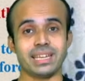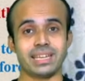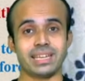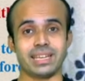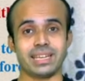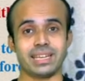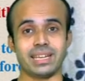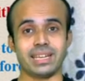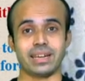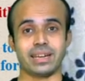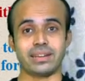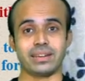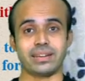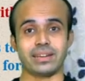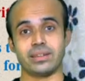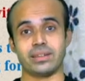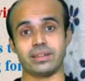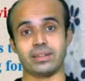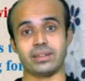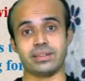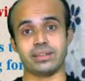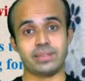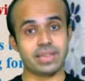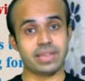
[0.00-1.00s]

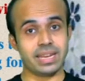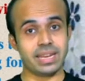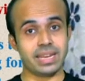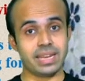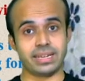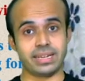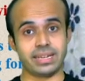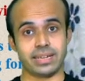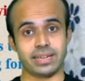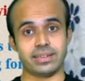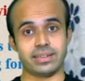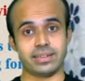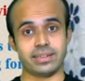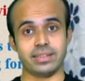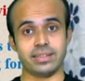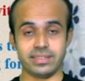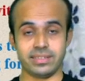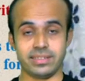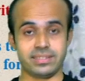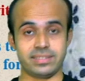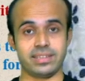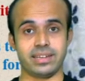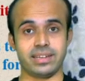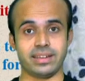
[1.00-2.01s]
created
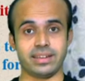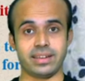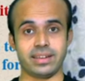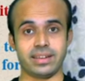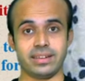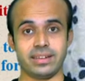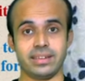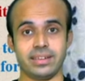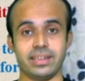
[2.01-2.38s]
this leader.